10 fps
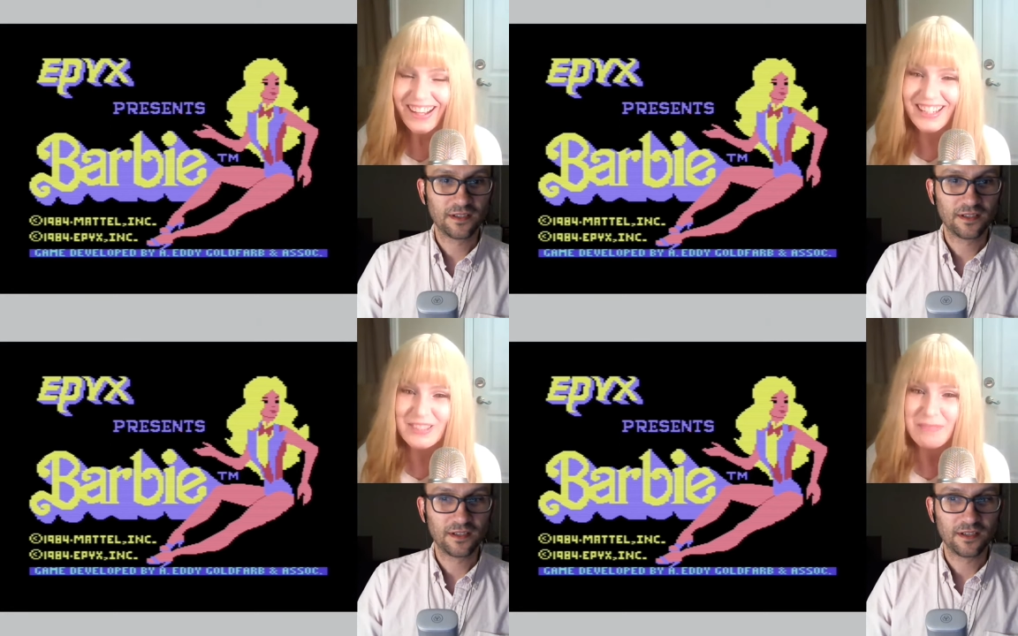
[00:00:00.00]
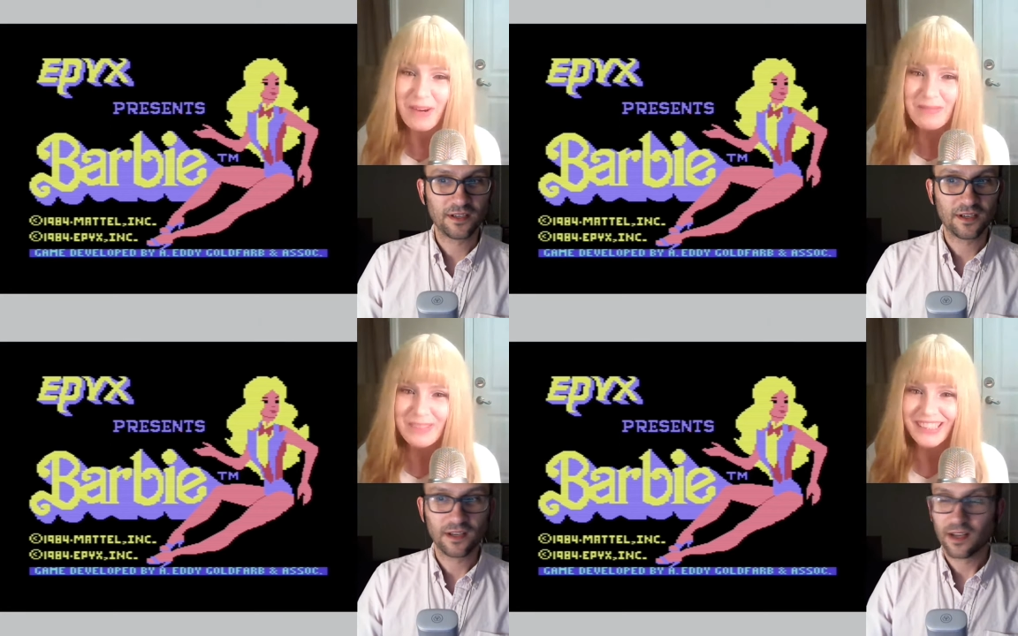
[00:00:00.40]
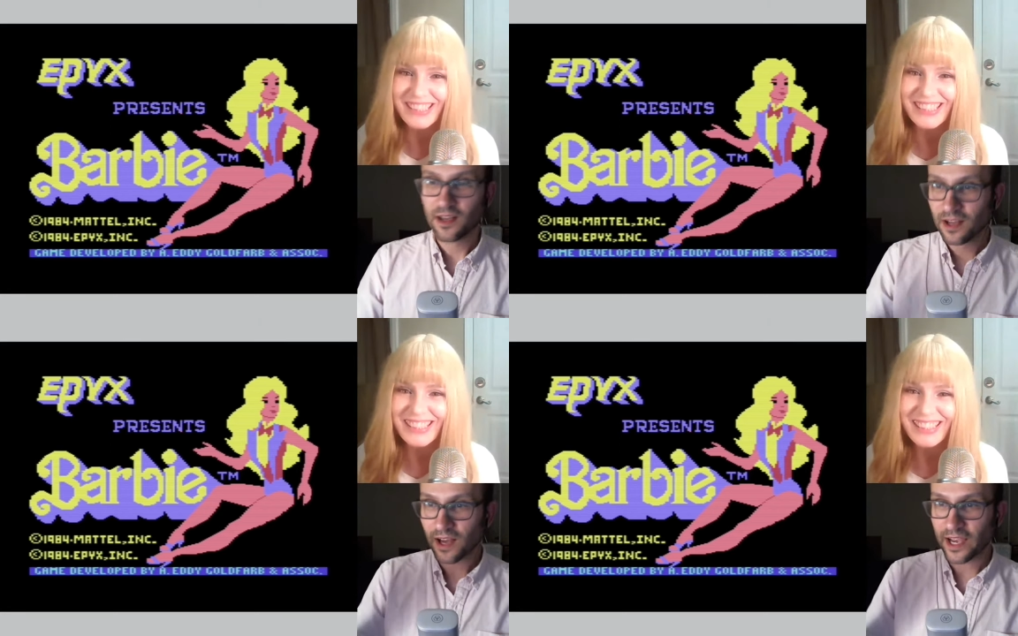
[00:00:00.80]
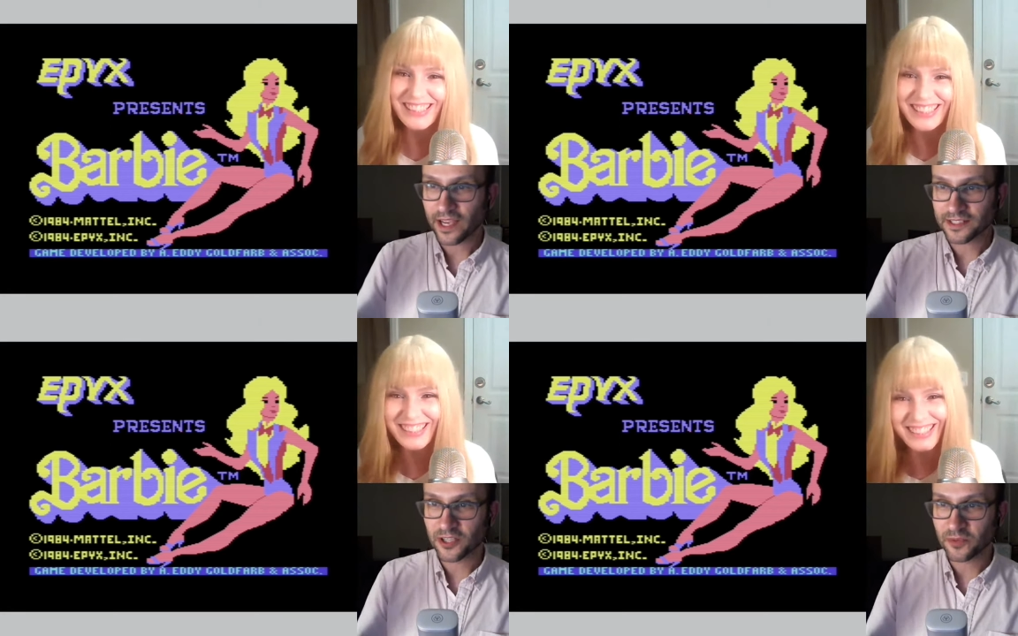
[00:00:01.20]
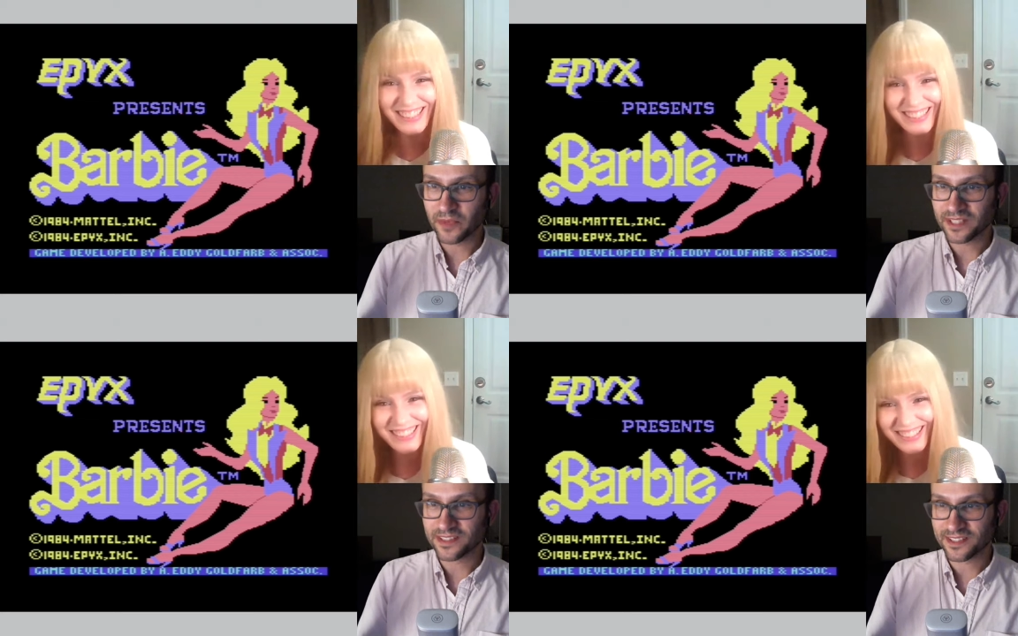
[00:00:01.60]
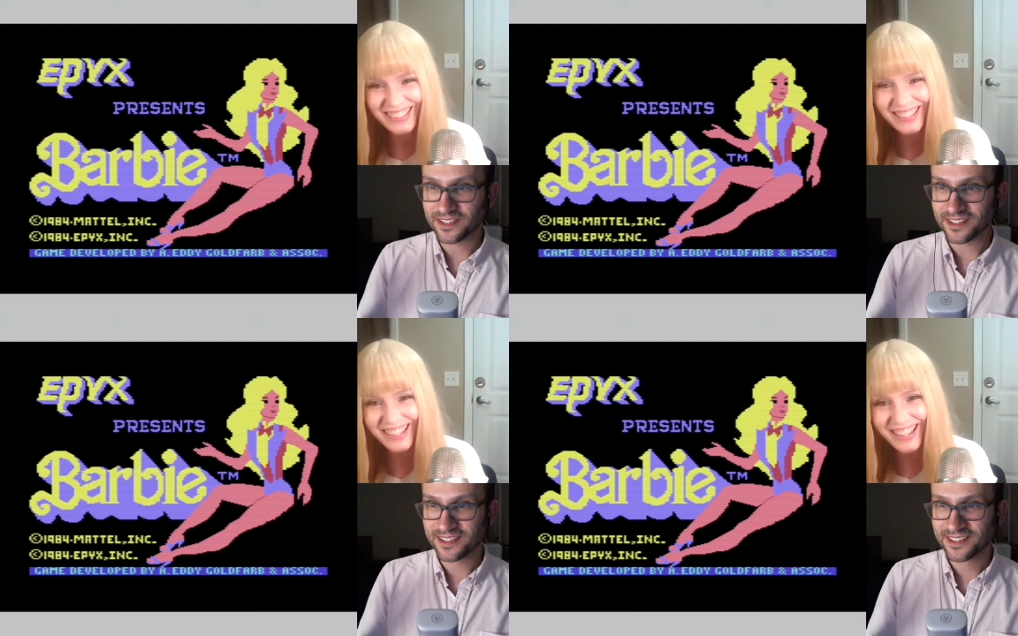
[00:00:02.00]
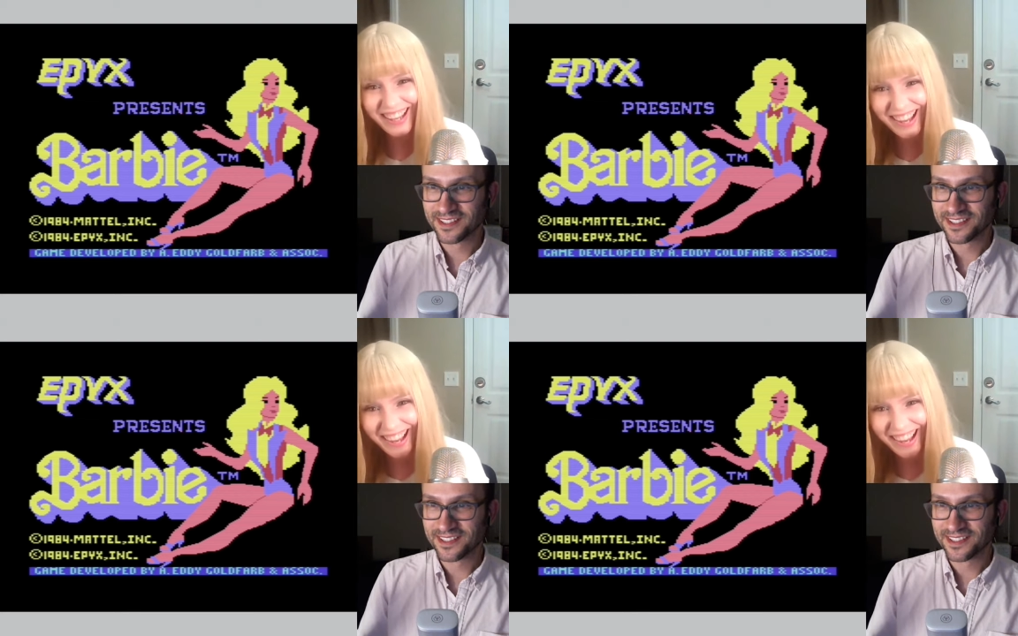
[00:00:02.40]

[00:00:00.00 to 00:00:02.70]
Speaker 1: It's Barbie.
Speaker 2: I had to go make dinner